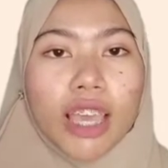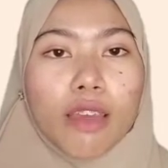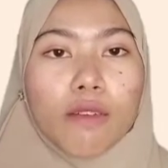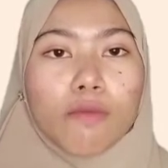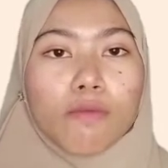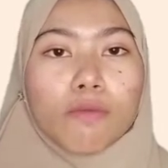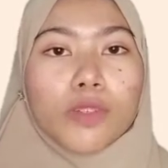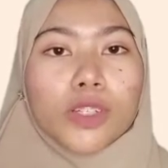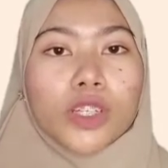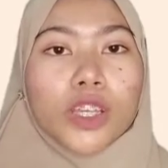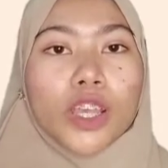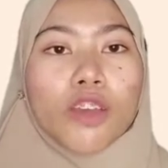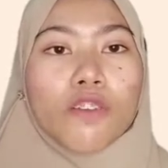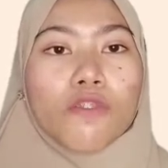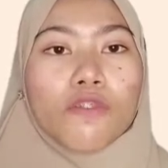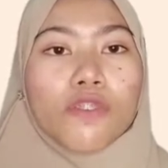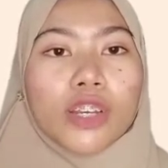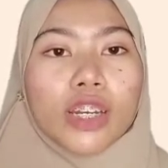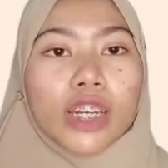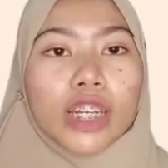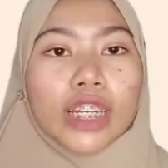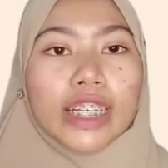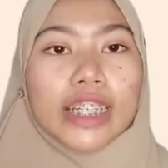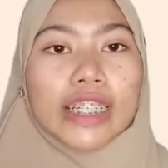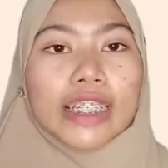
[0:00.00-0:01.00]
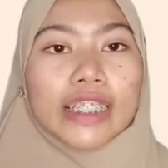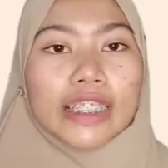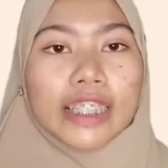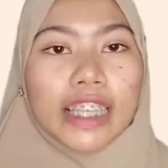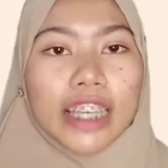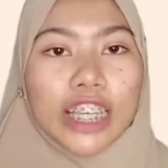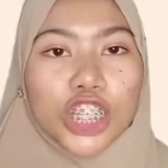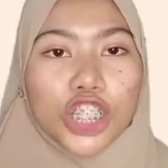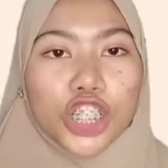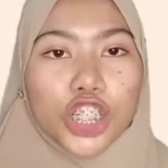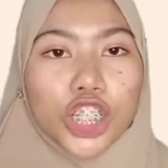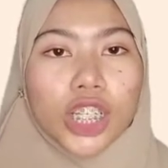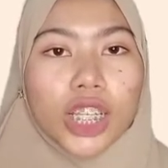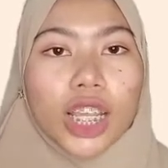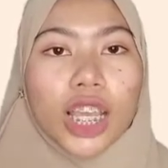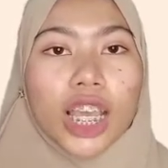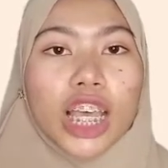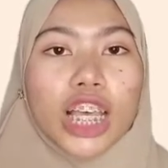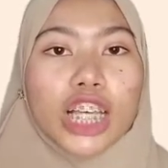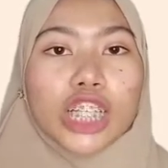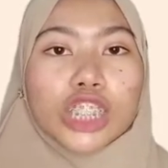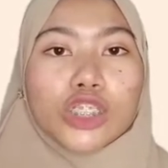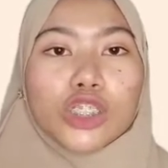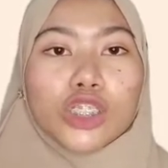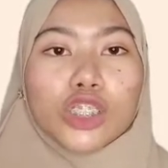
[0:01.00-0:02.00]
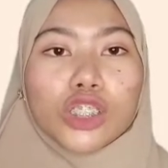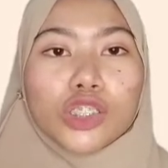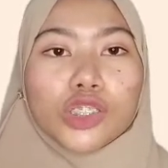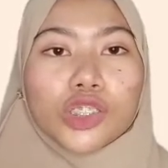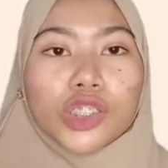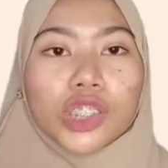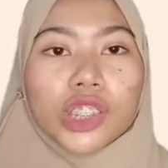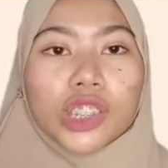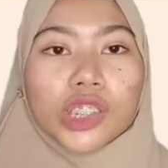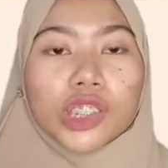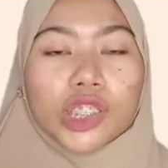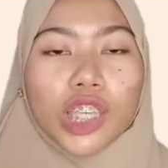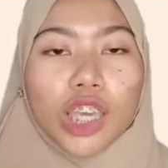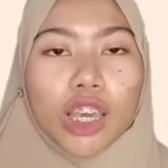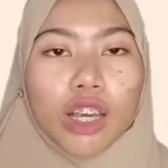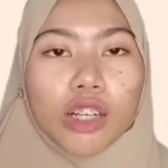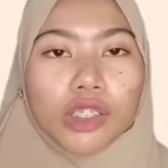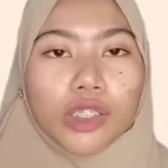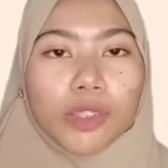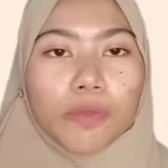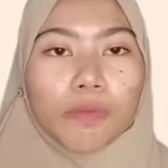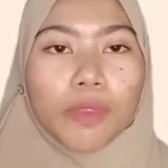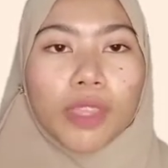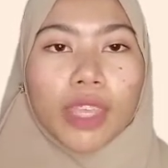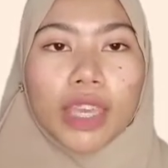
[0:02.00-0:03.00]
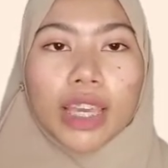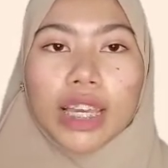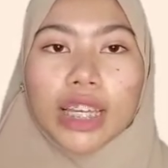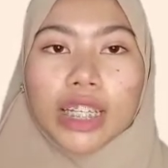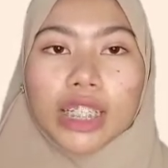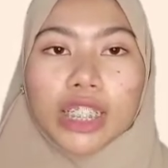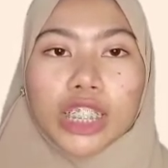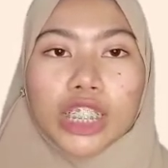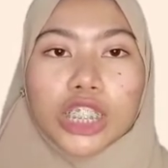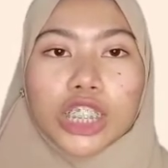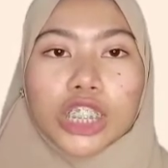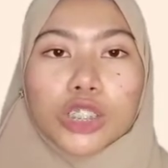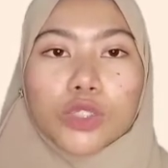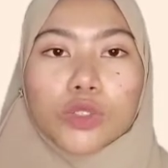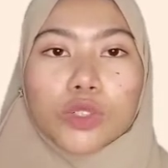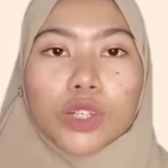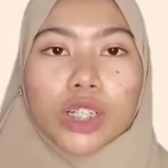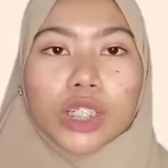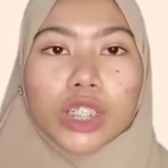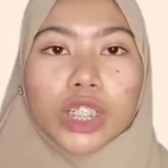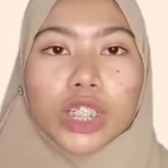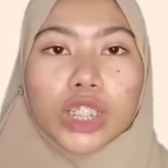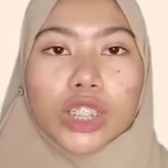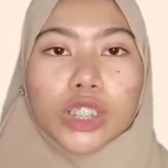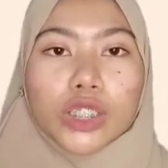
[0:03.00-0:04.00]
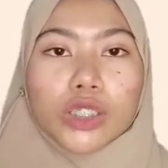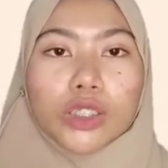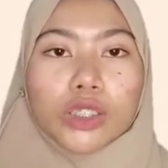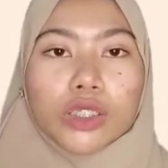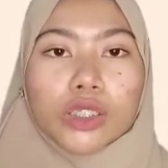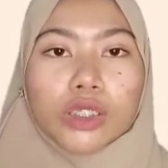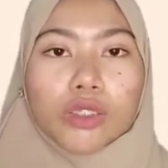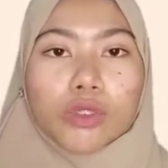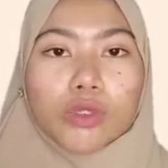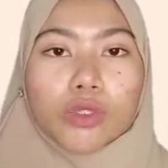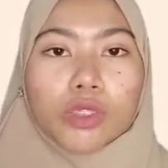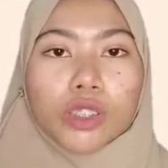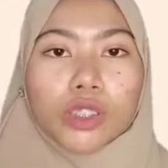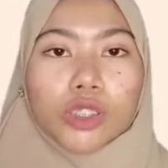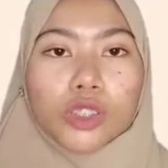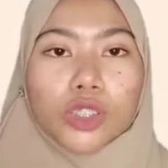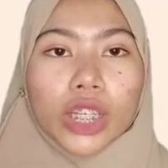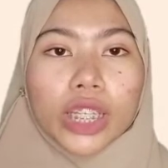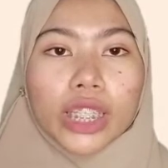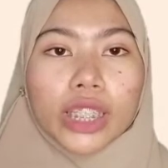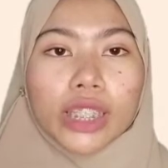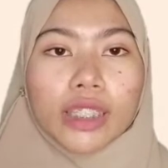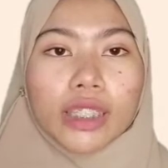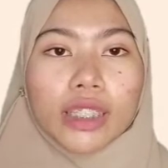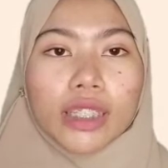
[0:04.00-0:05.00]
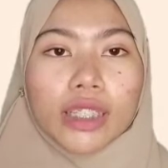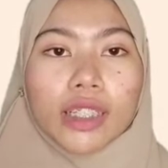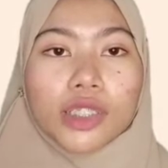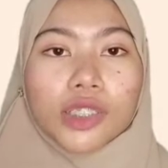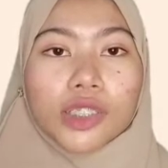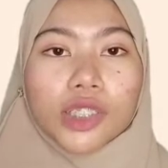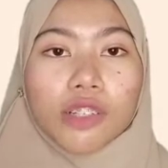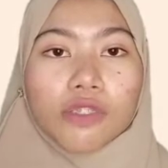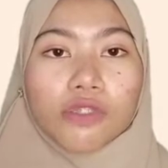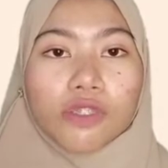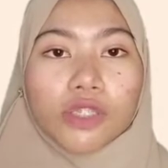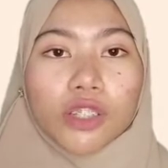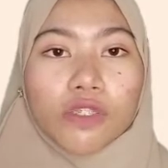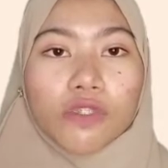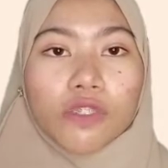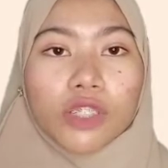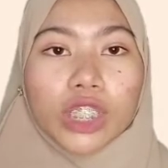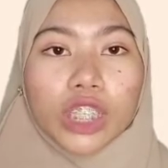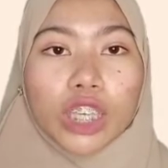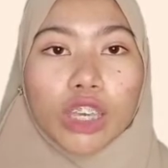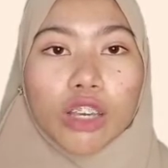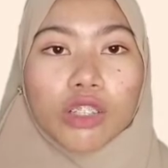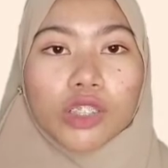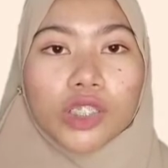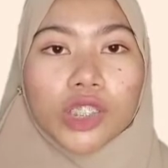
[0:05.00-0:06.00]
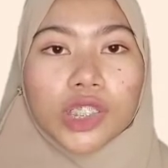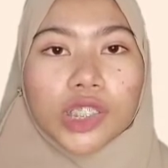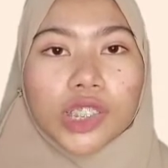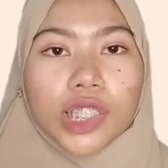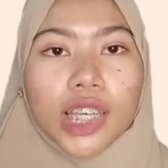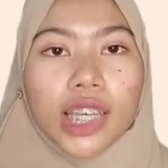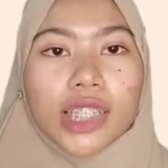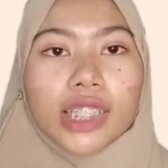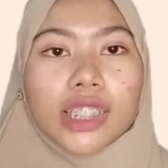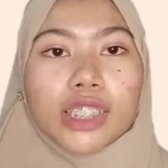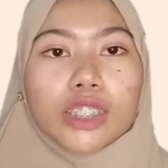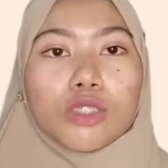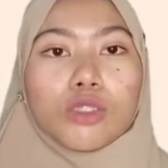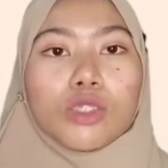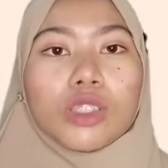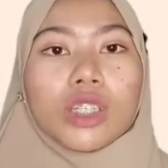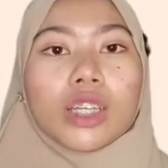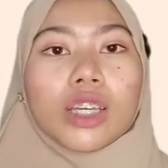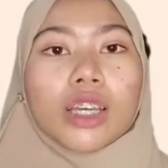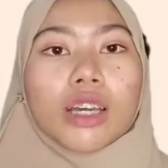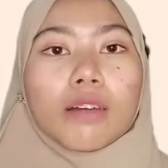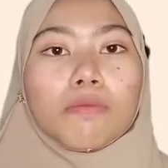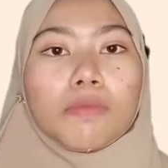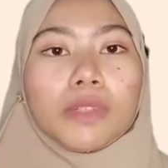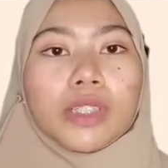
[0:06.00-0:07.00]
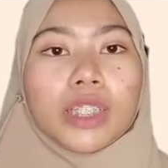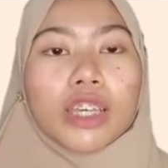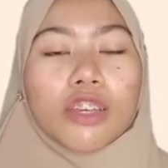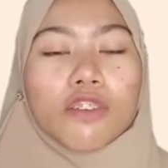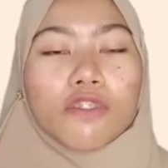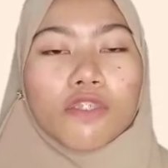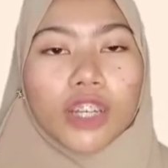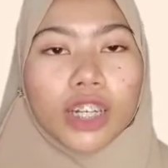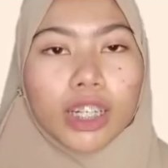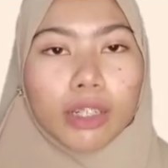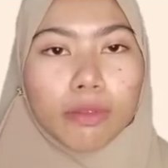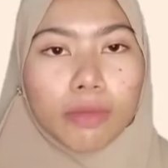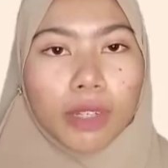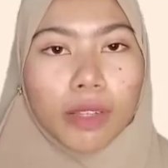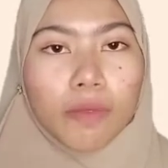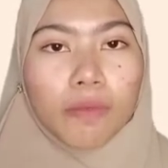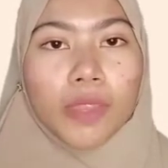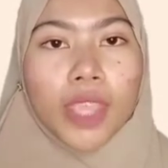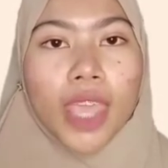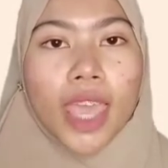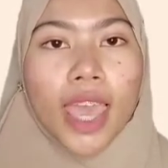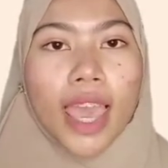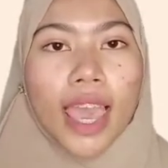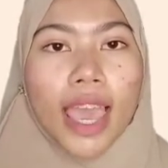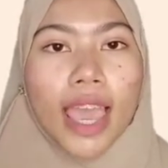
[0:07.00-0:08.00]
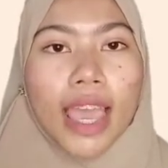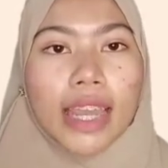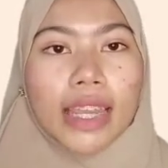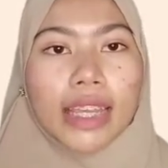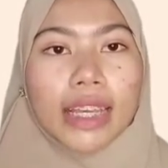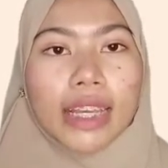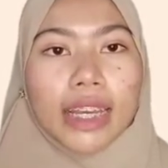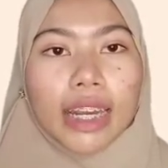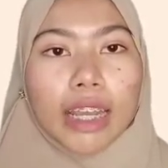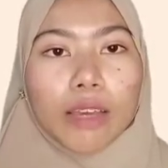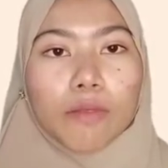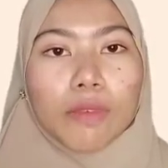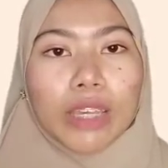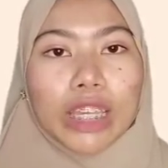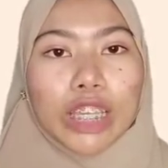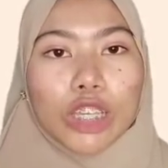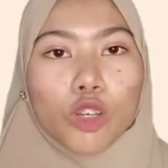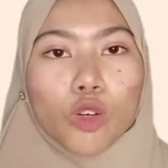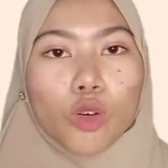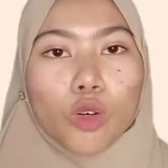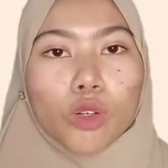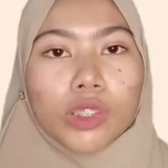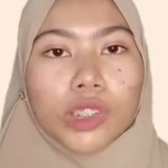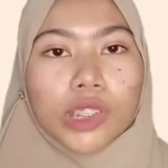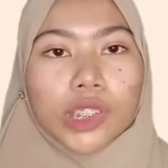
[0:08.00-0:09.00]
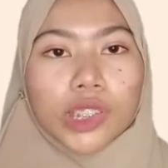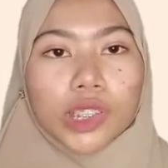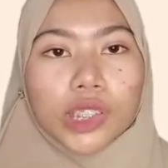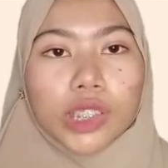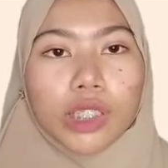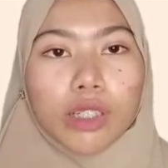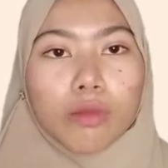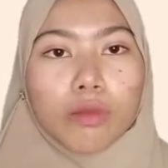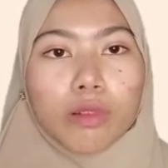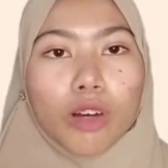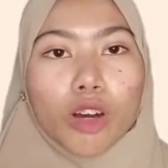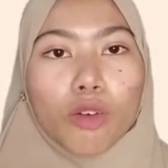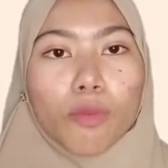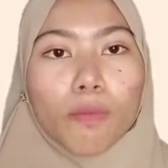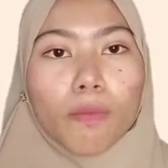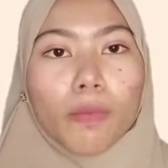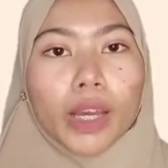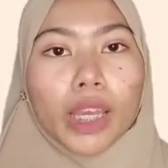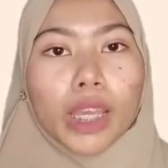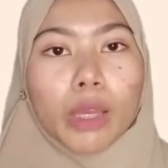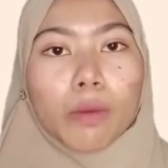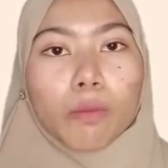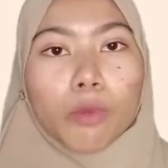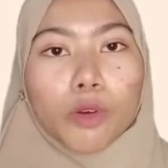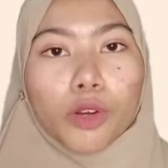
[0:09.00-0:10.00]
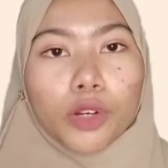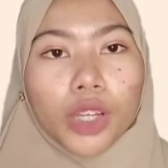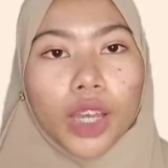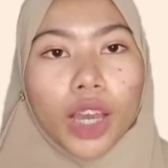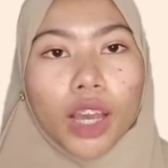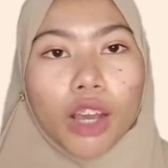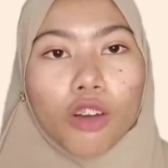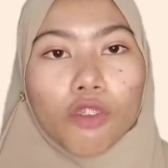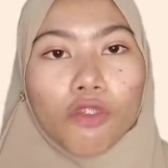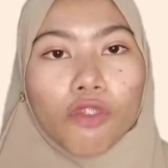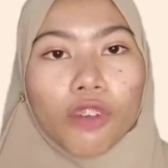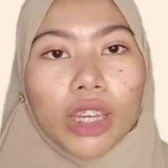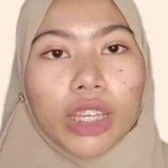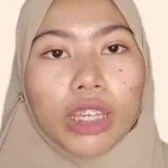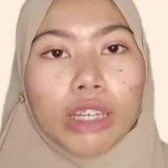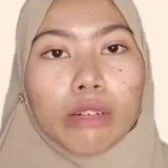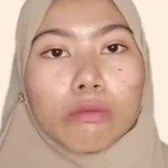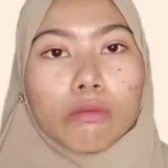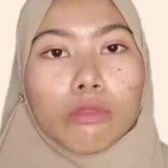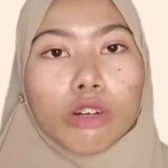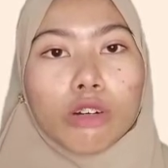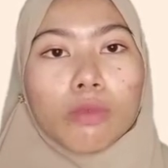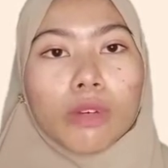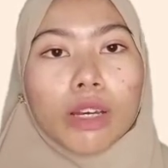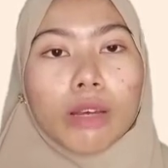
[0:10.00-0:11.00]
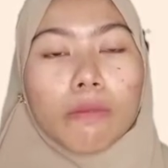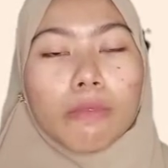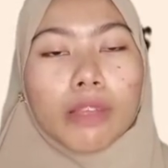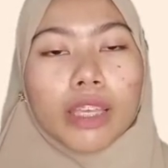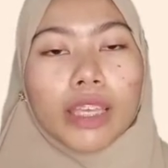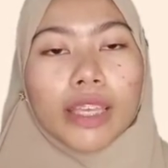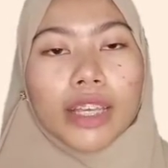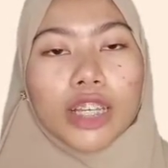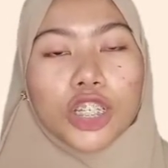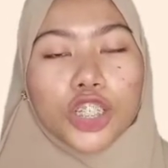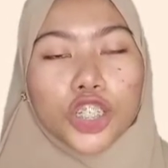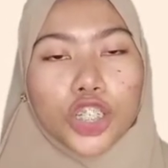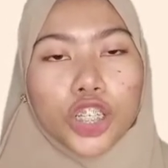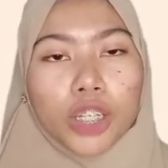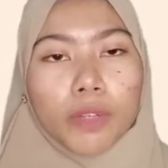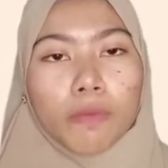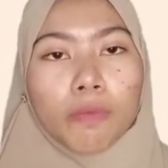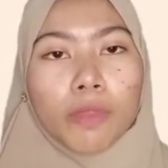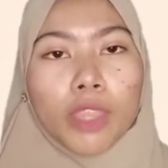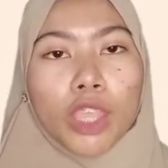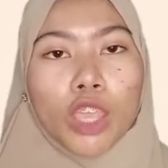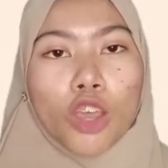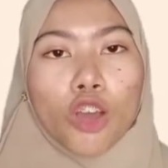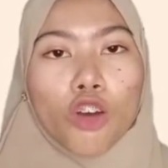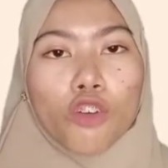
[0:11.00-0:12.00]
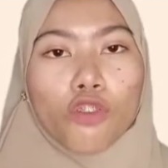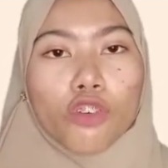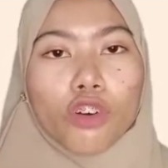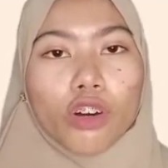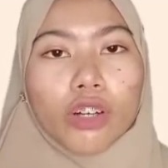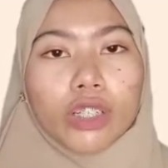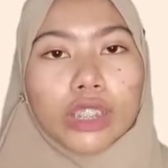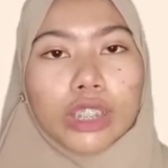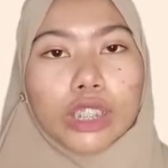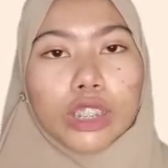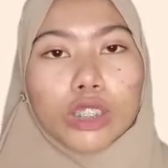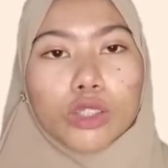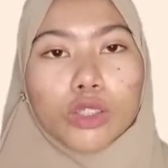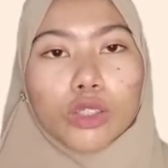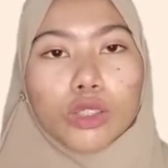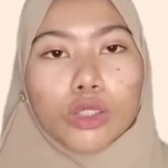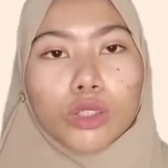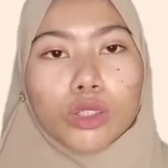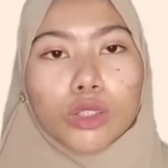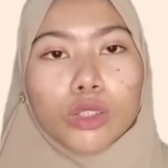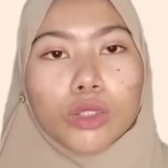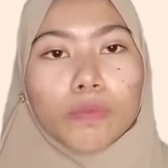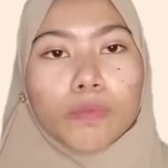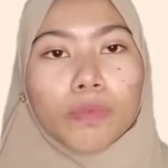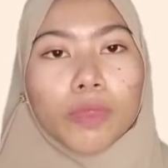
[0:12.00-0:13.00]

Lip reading: and behavioral intention to use this kiosk. According to a radio 2020, a self-service kiosk is added to the company environment and the grab and go system of buying product via a mobile application for on-the-go